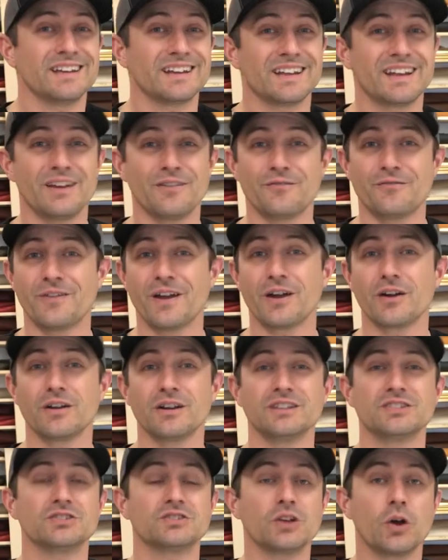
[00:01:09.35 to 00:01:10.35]
can
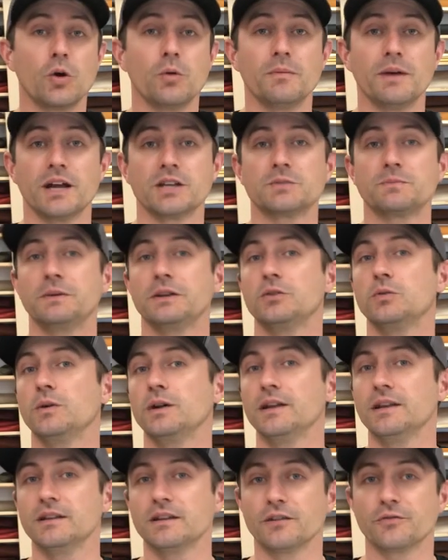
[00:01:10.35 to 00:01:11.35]
vary so much
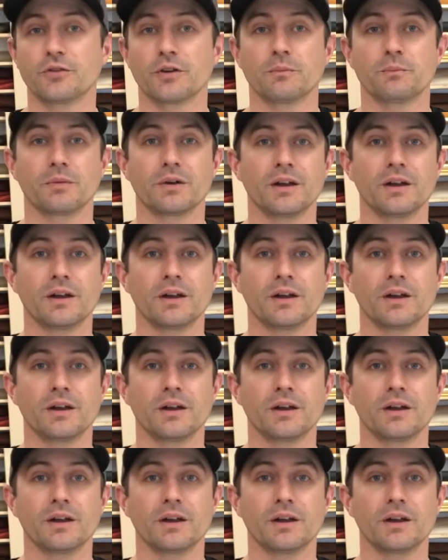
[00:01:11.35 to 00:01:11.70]
between different